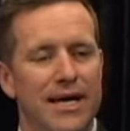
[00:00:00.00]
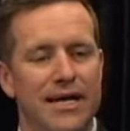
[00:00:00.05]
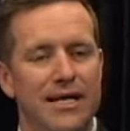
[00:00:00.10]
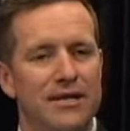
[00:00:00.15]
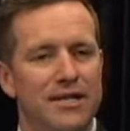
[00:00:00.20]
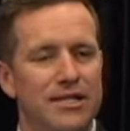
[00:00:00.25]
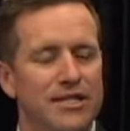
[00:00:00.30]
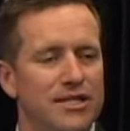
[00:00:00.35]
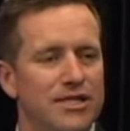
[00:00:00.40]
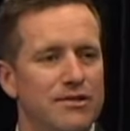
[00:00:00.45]
and
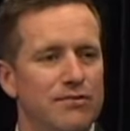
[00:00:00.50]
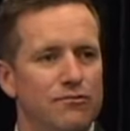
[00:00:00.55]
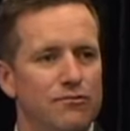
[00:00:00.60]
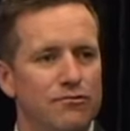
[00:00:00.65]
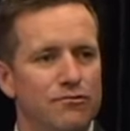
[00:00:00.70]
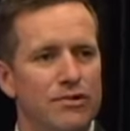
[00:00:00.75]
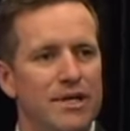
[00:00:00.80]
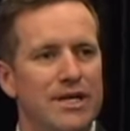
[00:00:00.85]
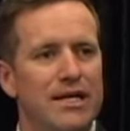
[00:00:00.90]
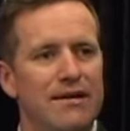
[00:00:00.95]
it just
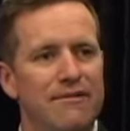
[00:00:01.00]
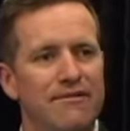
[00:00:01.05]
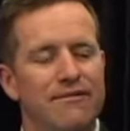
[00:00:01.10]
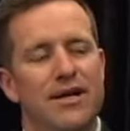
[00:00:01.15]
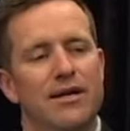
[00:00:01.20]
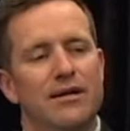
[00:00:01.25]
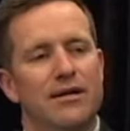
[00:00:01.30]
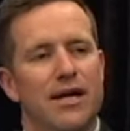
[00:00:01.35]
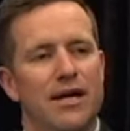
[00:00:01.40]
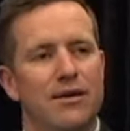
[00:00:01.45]
really
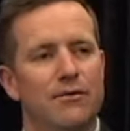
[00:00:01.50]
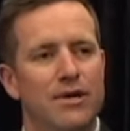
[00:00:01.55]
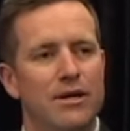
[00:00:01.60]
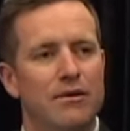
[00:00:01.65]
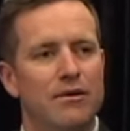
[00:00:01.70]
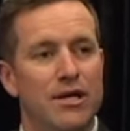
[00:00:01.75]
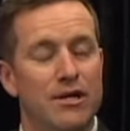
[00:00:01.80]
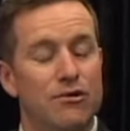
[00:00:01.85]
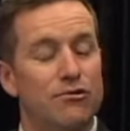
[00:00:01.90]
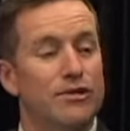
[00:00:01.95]
felt like we
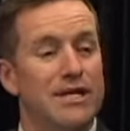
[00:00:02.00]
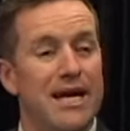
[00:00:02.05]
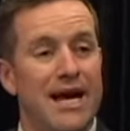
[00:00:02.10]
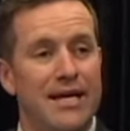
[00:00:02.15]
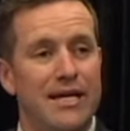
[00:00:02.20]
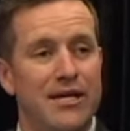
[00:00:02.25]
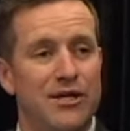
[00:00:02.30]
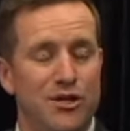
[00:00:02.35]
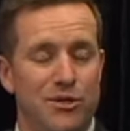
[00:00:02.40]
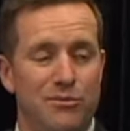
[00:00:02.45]
were
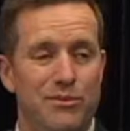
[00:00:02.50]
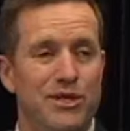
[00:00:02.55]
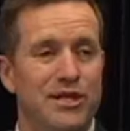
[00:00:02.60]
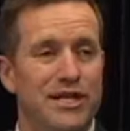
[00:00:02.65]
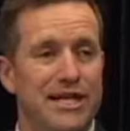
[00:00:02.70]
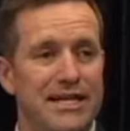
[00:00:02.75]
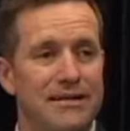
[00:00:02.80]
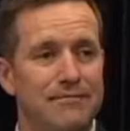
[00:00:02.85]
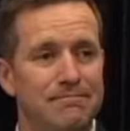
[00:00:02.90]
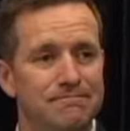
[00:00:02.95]
creating
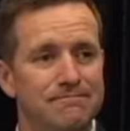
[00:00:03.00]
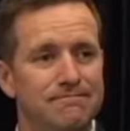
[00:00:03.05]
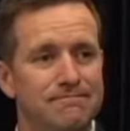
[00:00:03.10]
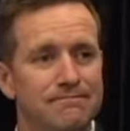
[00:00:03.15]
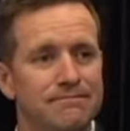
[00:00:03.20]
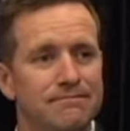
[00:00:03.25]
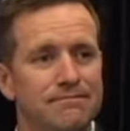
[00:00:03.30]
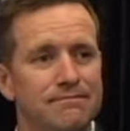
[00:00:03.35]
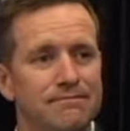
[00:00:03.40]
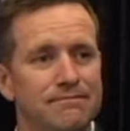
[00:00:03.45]
community.
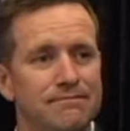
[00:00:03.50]
All